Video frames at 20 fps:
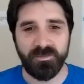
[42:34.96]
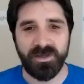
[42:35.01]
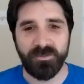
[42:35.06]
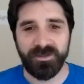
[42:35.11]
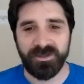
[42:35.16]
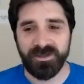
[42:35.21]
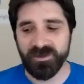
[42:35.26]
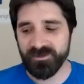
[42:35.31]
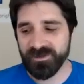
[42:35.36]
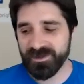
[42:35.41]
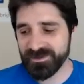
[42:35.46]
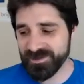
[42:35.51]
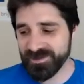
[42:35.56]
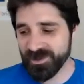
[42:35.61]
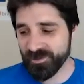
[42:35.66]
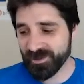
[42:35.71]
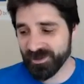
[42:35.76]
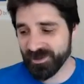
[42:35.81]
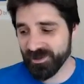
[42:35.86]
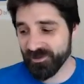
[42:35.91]
you probably don't need a
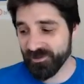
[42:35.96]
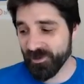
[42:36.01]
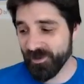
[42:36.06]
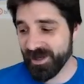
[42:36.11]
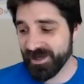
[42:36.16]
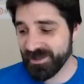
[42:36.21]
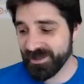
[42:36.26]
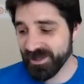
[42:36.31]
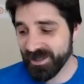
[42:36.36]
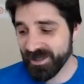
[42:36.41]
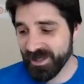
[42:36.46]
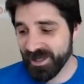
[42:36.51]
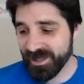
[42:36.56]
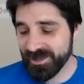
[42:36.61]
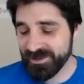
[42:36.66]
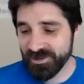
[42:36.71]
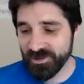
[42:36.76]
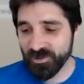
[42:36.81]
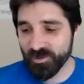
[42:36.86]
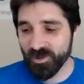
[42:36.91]
token, although I
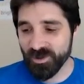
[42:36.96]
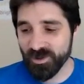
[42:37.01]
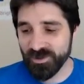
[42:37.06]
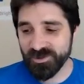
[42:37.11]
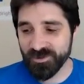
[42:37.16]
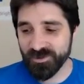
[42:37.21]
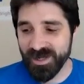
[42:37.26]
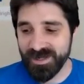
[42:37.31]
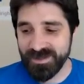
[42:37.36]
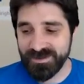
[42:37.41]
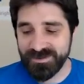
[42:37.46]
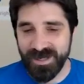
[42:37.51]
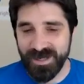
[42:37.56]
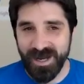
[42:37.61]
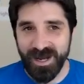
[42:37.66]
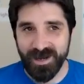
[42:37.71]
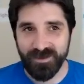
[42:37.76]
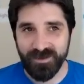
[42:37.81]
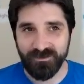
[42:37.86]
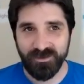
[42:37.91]
do want you guys to
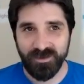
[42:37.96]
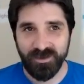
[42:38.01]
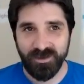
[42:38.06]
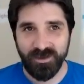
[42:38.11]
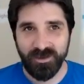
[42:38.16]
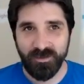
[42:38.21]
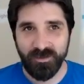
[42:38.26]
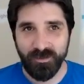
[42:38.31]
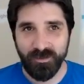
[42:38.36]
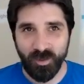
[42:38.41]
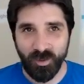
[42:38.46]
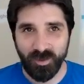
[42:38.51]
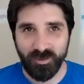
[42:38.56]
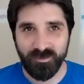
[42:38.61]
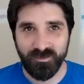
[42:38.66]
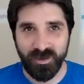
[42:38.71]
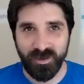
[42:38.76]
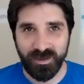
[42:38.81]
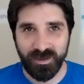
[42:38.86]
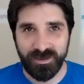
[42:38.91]
have
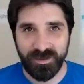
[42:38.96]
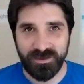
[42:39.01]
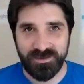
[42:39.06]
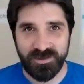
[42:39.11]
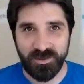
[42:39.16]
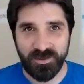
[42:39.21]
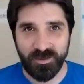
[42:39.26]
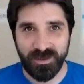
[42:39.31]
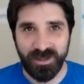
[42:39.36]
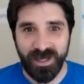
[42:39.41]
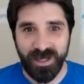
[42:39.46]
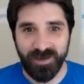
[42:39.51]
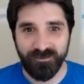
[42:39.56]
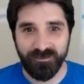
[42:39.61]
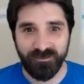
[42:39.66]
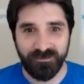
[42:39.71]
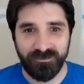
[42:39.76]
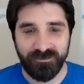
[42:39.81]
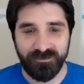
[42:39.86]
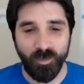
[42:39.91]
more funding so you can have
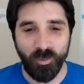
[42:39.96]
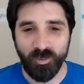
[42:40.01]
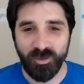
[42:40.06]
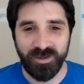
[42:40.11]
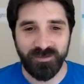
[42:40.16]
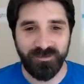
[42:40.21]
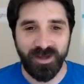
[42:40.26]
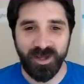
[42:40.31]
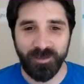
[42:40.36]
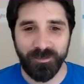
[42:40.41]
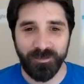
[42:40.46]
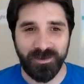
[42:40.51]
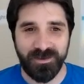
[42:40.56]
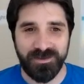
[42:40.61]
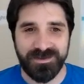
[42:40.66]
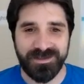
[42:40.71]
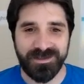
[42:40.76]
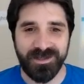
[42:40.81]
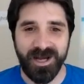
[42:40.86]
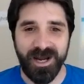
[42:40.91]
more
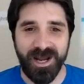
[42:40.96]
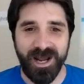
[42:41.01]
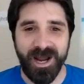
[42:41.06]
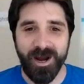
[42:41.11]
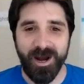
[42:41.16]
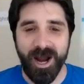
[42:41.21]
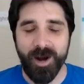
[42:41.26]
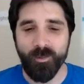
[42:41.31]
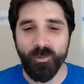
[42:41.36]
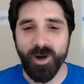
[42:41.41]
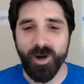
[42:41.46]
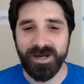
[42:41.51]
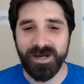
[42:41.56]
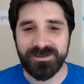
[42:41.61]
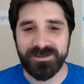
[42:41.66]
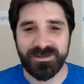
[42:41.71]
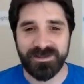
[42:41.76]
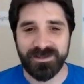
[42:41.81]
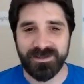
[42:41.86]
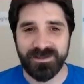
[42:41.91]
developers. I
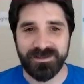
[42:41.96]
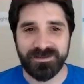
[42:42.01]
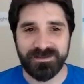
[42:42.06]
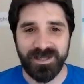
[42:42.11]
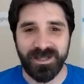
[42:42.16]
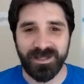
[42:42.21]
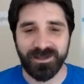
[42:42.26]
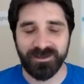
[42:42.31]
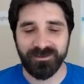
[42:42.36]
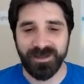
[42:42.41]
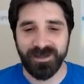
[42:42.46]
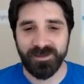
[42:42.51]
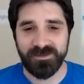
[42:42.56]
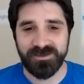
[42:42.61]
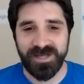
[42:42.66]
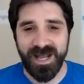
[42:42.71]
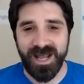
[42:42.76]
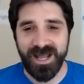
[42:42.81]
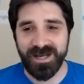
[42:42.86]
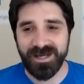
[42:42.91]
watch the Telegram
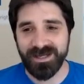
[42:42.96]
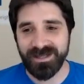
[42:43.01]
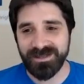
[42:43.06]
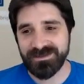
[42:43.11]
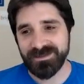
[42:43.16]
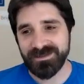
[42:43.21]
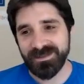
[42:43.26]
chat, and